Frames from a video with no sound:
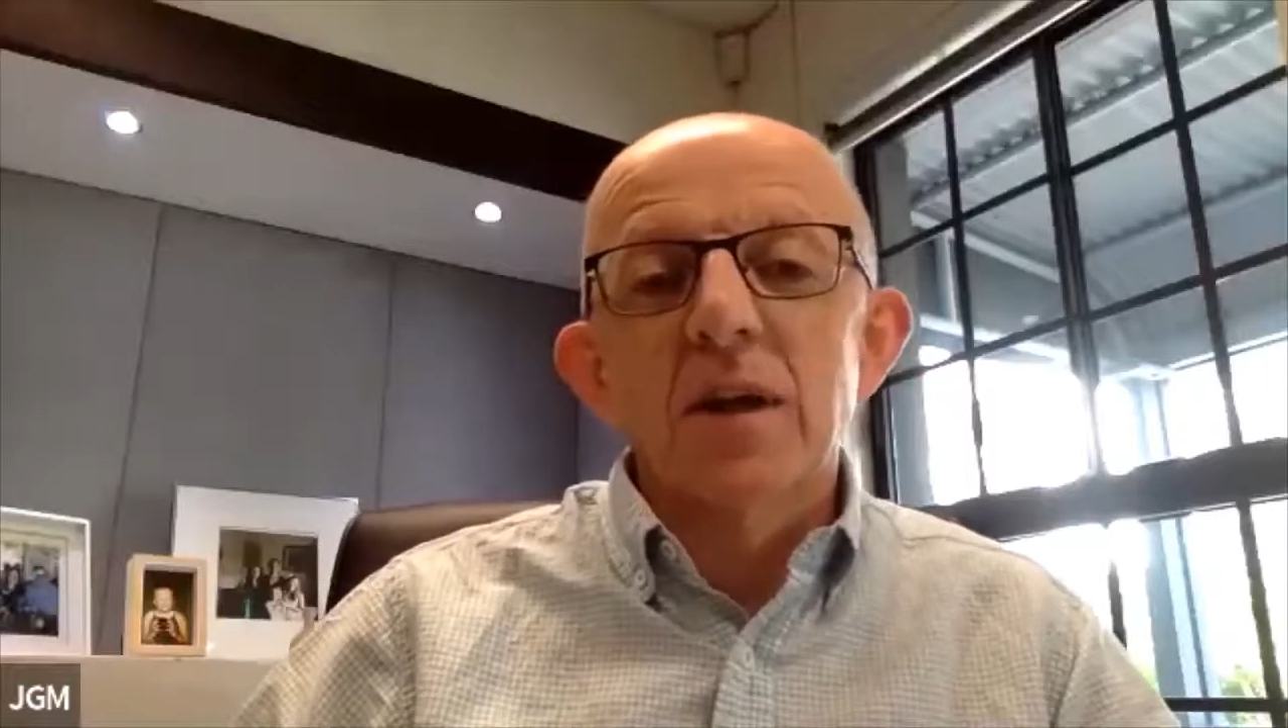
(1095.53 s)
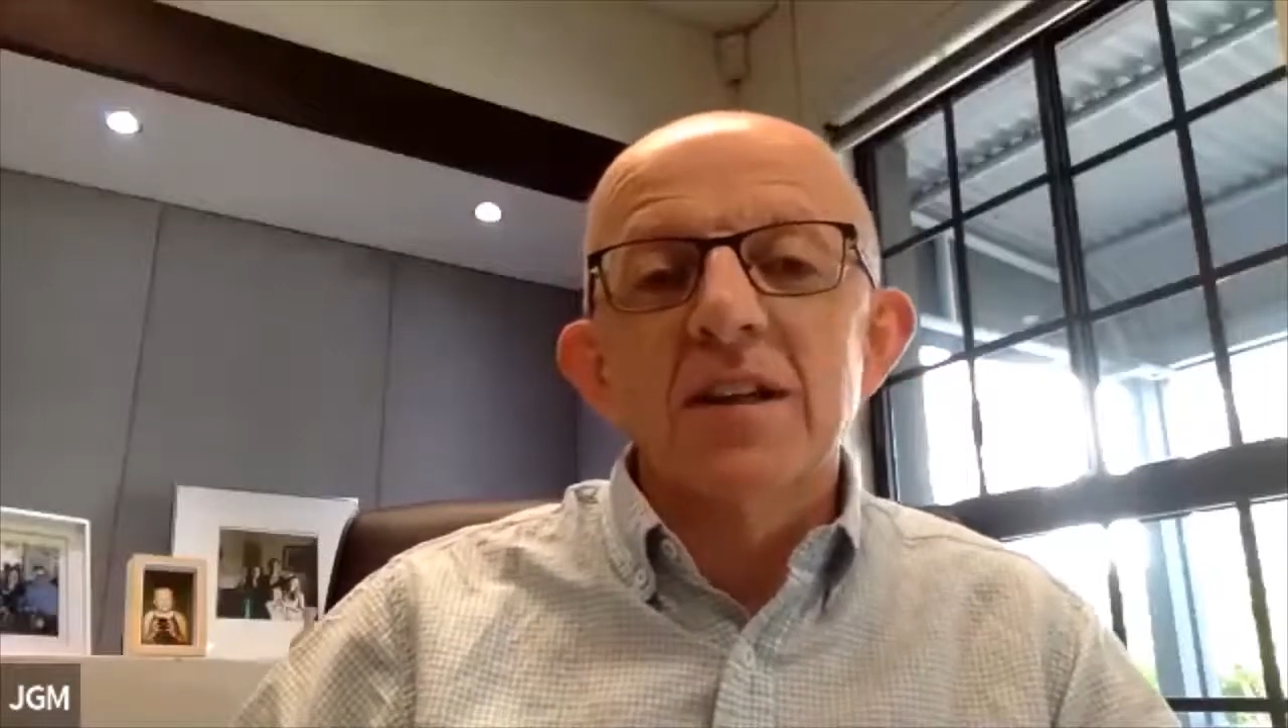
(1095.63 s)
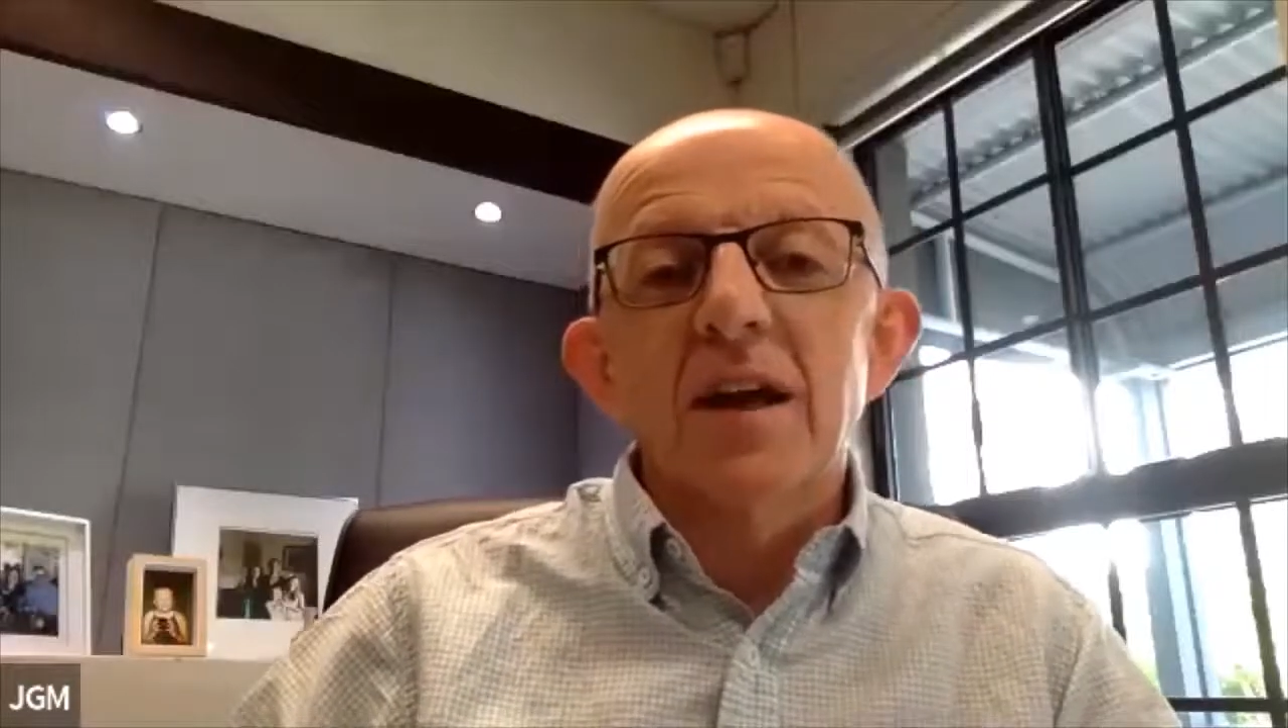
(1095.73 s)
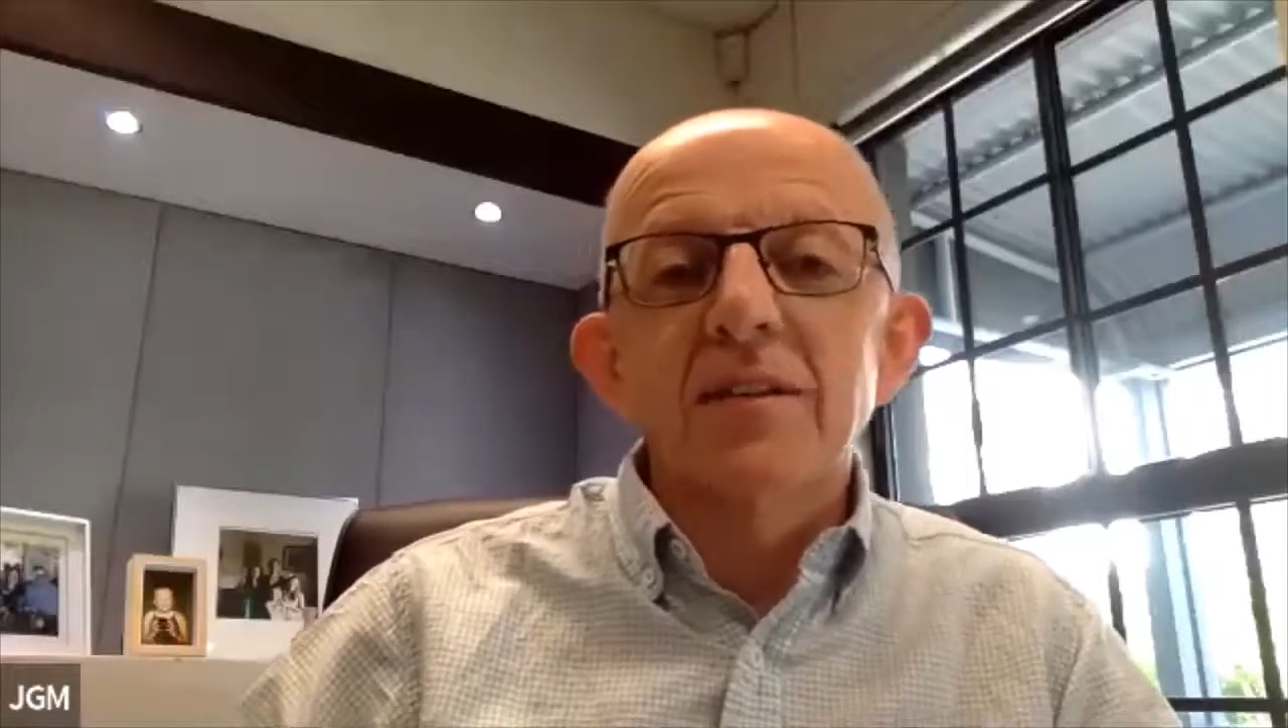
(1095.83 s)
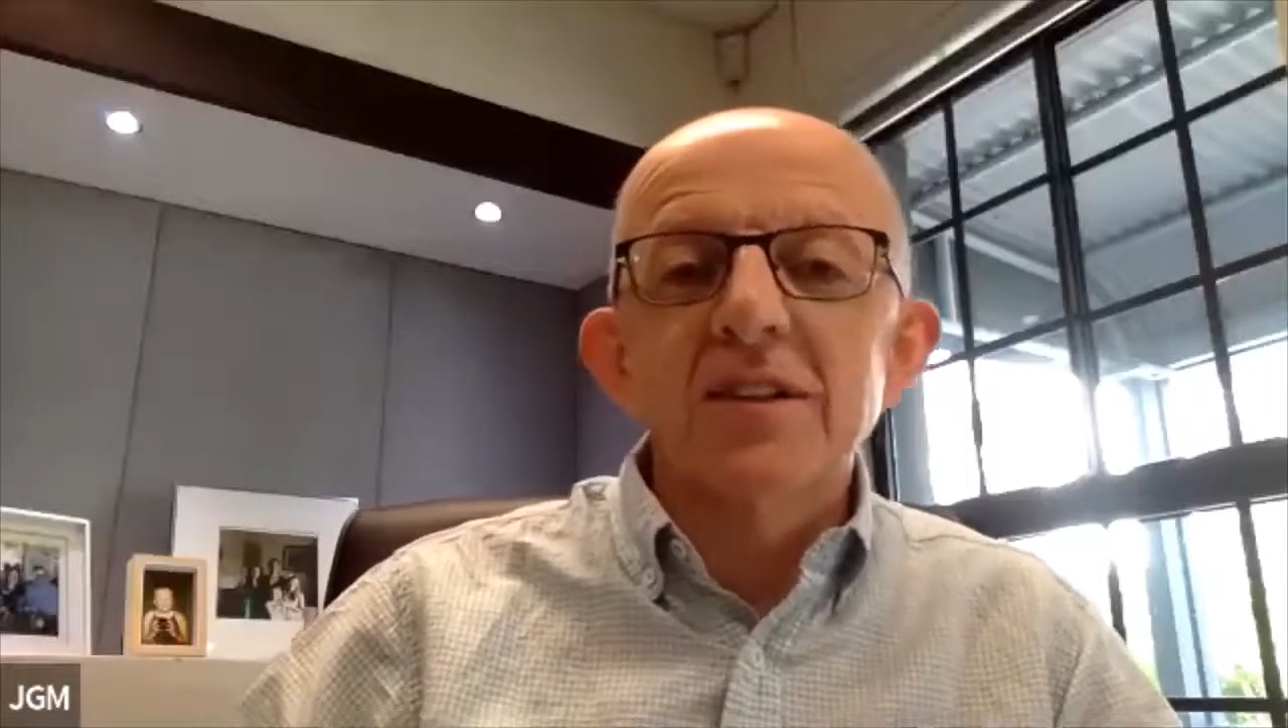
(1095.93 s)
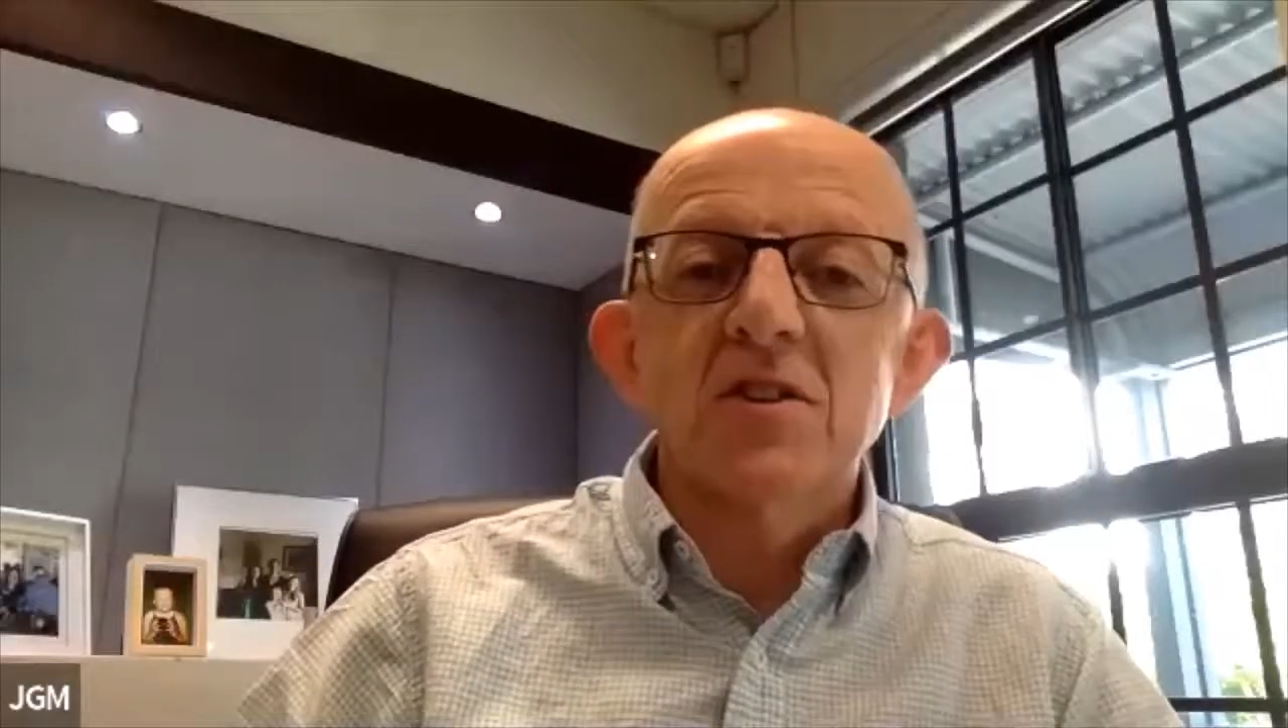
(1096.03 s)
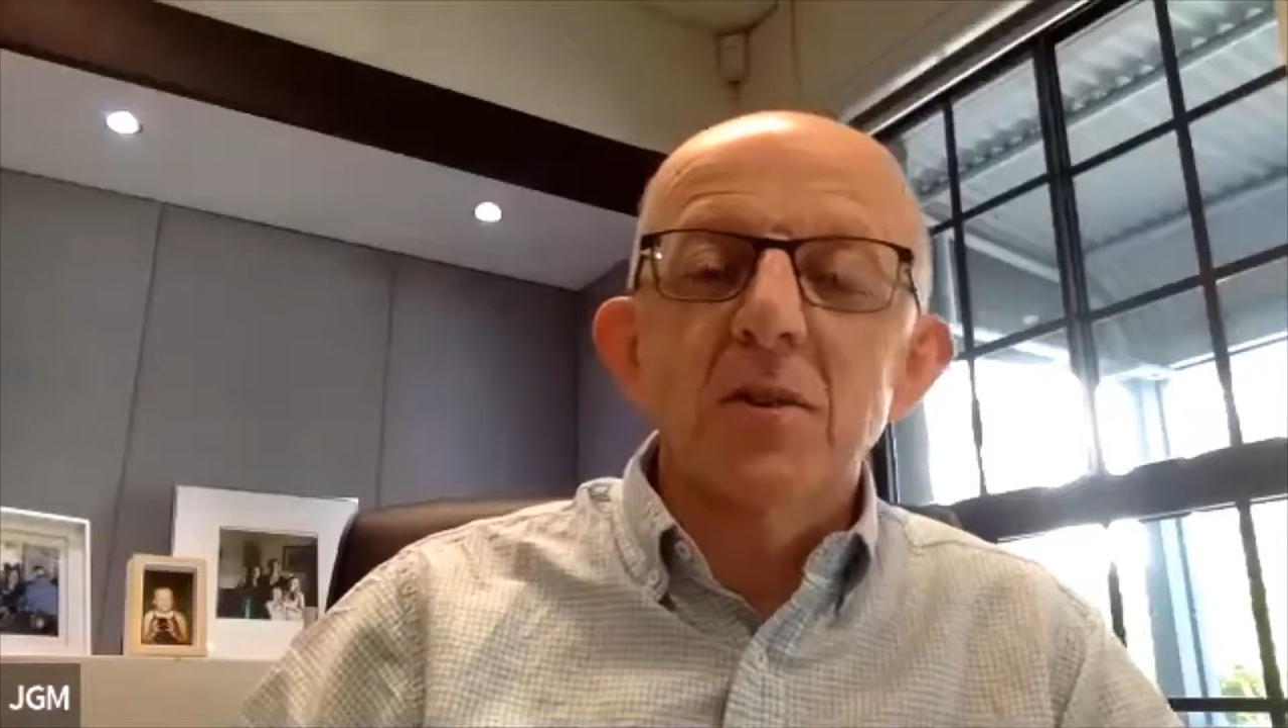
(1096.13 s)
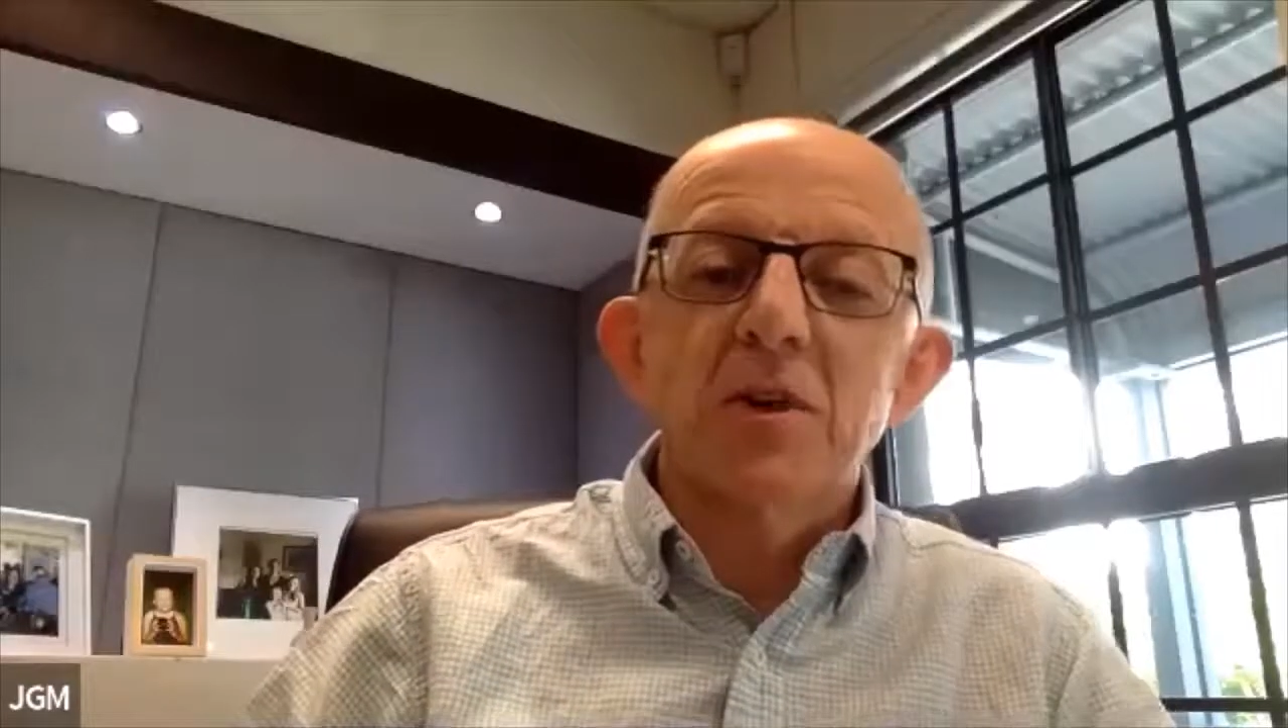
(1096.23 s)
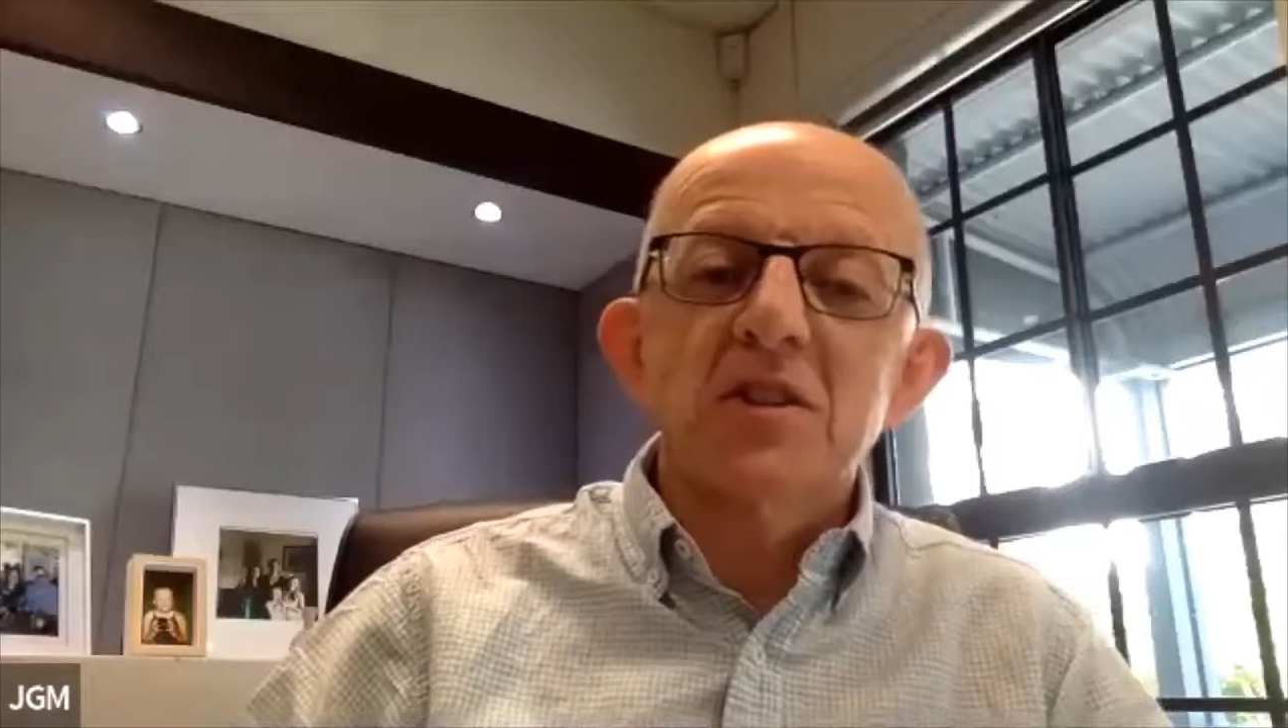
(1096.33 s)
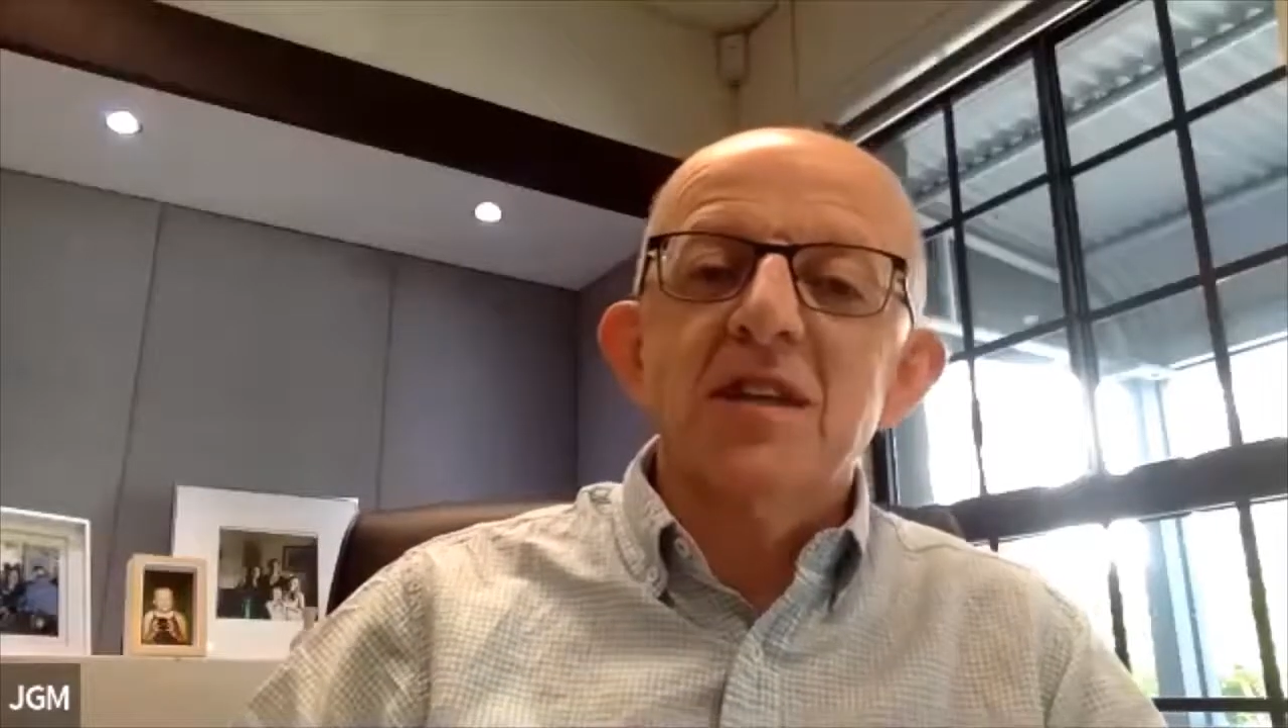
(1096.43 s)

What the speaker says: I listened to about